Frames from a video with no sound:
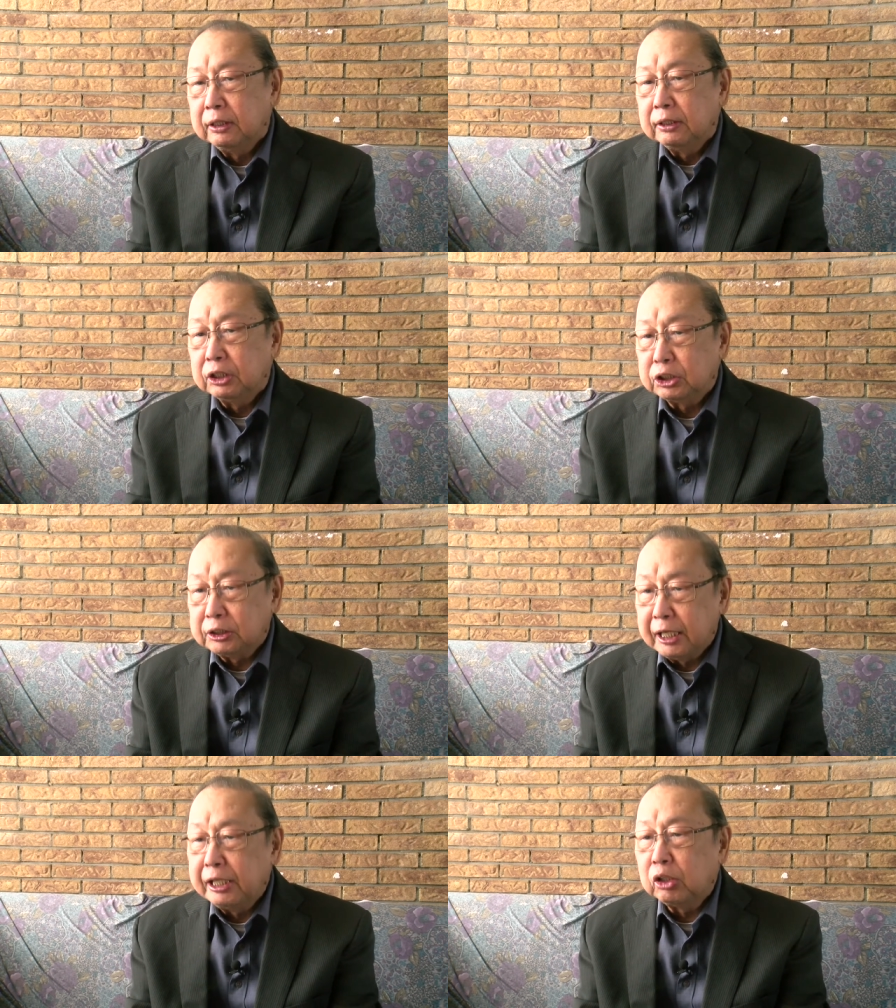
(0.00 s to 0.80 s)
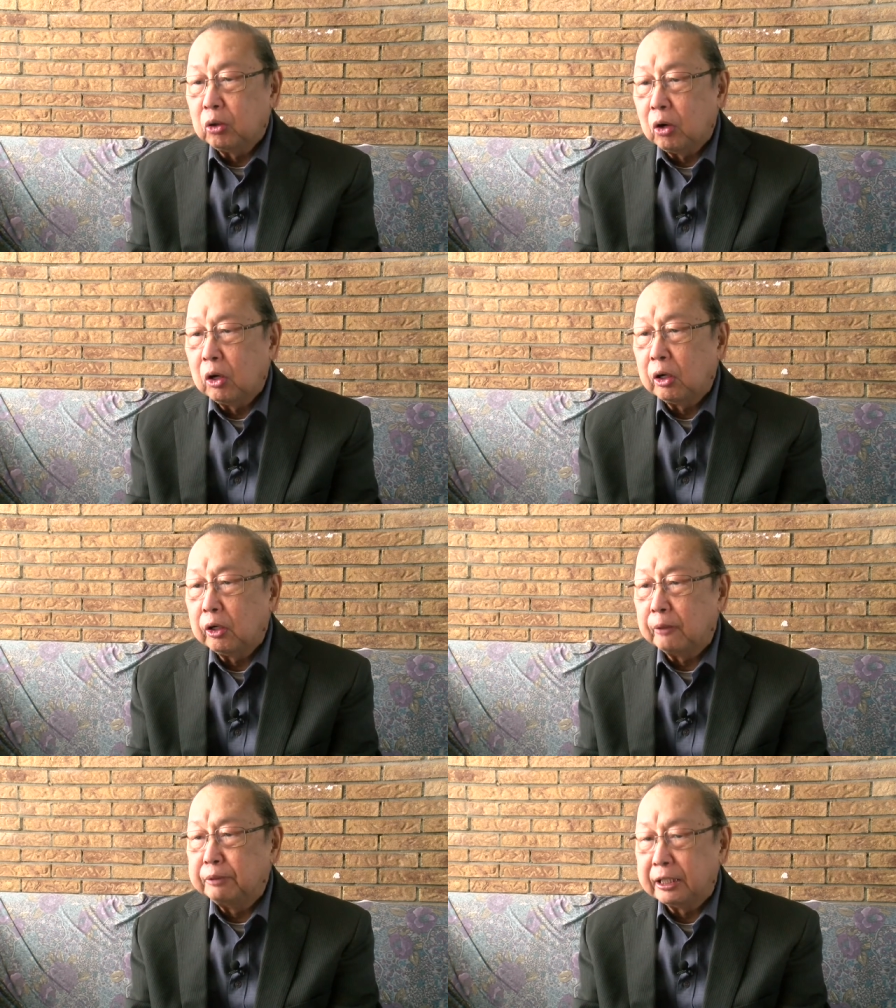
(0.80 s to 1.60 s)
The steady core
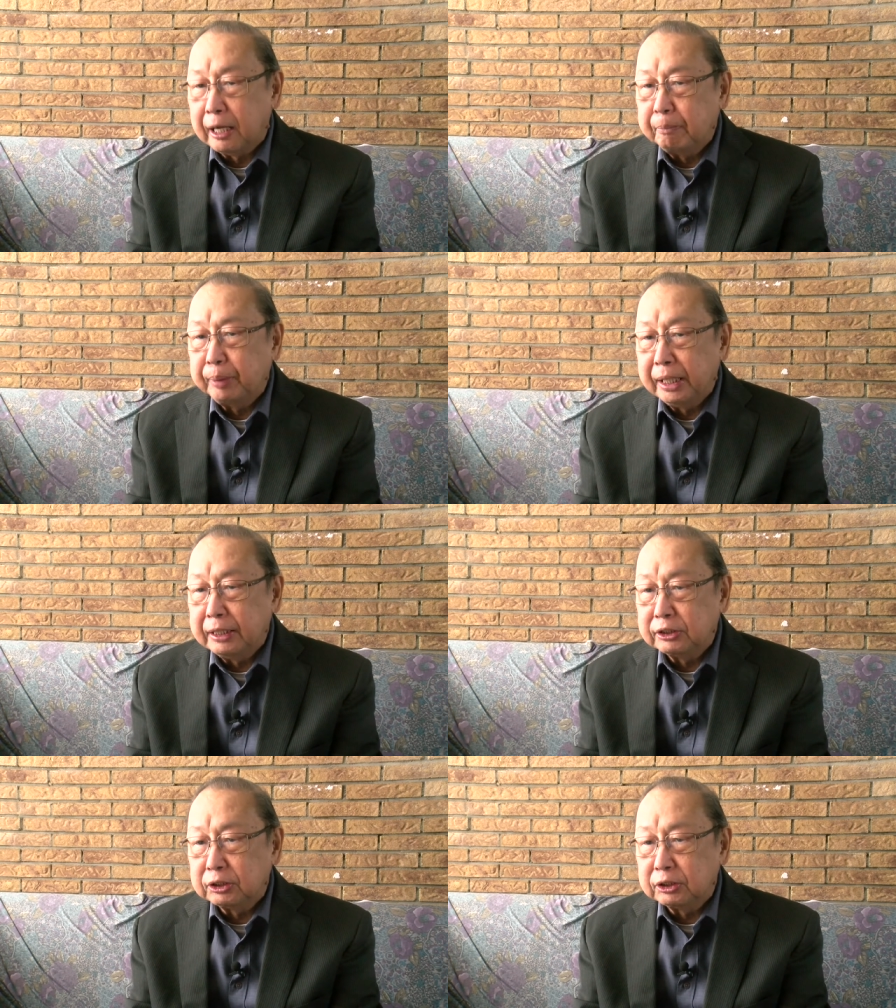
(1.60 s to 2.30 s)
of the campaign is